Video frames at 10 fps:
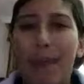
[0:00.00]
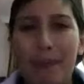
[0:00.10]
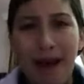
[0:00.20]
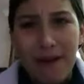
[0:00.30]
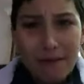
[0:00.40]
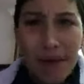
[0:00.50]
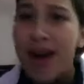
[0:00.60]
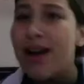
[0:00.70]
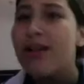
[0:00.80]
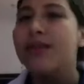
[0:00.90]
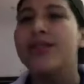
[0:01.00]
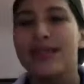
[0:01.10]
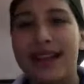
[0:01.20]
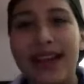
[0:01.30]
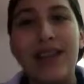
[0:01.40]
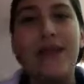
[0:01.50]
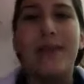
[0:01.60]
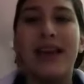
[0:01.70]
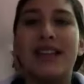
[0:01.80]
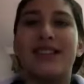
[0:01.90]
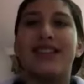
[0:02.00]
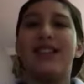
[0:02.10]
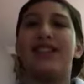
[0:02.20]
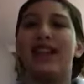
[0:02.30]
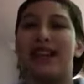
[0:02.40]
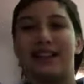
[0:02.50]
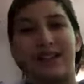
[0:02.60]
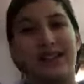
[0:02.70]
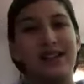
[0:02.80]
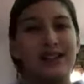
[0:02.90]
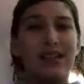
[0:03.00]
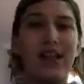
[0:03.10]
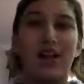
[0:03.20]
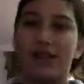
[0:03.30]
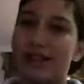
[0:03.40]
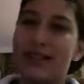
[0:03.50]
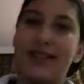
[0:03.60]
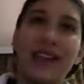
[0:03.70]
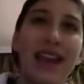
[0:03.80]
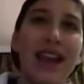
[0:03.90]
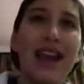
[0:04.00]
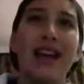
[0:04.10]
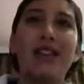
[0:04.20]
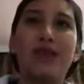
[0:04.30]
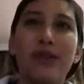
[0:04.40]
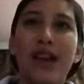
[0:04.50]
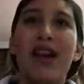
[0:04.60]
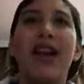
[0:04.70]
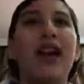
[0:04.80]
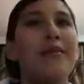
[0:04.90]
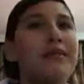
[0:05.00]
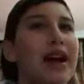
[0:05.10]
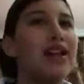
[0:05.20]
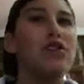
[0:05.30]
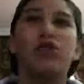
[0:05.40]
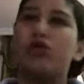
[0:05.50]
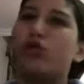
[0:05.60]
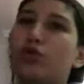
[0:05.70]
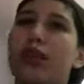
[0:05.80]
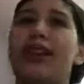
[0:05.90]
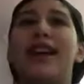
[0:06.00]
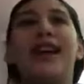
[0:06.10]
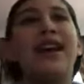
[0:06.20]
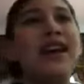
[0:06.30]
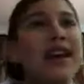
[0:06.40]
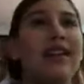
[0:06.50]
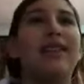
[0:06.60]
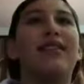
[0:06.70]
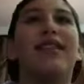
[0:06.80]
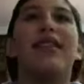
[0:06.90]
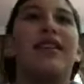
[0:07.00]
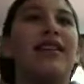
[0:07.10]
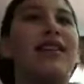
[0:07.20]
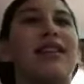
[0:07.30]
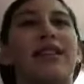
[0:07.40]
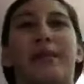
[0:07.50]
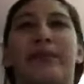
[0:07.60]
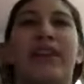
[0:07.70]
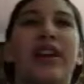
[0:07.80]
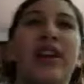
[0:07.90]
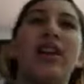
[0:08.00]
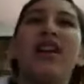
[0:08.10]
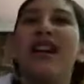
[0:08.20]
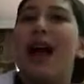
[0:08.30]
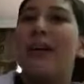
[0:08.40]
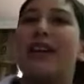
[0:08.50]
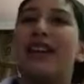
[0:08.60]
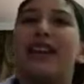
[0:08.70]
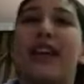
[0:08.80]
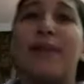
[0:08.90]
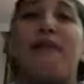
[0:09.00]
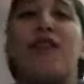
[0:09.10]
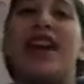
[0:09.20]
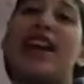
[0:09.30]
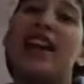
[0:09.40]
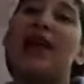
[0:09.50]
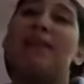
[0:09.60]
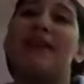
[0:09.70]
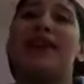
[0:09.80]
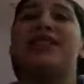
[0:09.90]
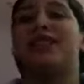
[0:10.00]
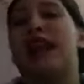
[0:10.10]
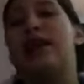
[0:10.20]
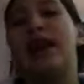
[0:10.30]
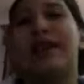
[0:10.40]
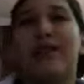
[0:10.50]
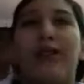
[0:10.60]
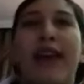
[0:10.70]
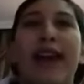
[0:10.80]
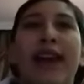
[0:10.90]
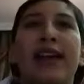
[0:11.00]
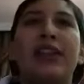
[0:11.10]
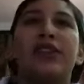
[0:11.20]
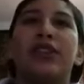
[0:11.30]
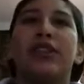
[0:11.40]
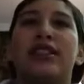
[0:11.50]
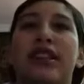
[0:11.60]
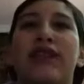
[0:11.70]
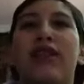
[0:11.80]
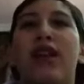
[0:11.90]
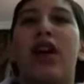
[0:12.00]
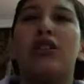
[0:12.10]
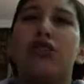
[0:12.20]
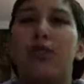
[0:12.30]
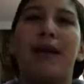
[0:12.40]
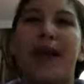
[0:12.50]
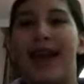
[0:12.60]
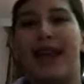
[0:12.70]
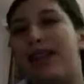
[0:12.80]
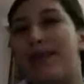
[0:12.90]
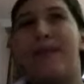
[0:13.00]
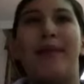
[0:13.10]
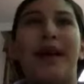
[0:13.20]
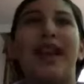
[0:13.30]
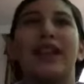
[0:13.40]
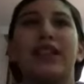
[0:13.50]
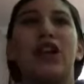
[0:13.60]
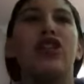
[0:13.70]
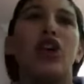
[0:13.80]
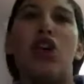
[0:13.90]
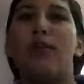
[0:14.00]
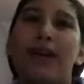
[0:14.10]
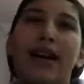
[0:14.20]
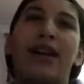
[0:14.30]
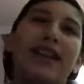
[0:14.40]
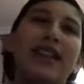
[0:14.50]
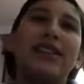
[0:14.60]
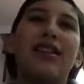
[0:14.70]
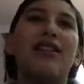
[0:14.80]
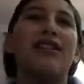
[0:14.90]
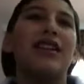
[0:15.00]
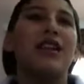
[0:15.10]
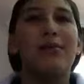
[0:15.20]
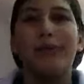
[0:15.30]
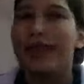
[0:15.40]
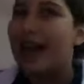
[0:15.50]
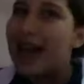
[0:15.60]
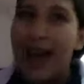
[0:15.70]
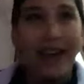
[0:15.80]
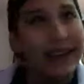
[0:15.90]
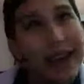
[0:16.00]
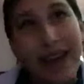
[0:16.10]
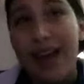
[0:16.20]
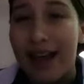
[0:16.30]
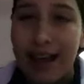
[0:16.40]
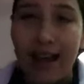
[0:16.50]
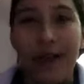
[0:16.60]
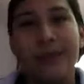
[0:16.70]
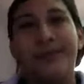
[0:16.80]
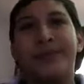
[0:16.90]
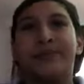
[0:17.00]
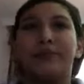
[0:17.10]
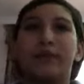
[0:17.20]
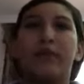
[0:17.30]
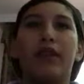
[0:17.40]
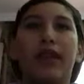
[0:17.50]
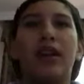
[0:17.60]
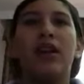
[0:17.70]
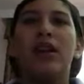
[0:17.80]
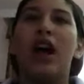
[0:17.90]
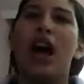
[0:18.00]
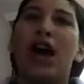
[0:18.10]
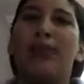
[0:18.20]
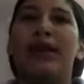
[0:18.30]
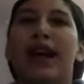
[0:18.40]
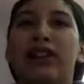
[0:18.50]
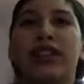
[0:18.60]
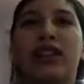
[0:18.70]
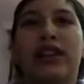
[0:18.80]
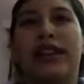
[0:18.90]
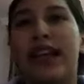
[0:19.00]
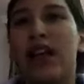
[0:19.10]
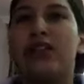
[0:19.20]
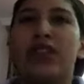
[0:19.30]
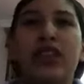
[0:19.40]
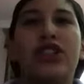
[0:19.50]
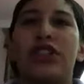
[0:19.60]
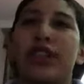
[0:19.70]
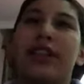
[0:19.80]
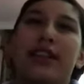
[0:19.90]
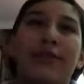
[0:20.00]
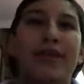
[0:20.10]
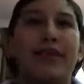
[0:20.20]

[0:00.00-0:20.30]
up my phone to leave a message at the tone. Cause today I swear I'm not doing anything. I'm gonna kick my feet up, then stare at the fan. Turn the TV on, throw my hand in my pants. Nobody's gonna tell me I can't. I'll be lounging on the couch, just chilling in my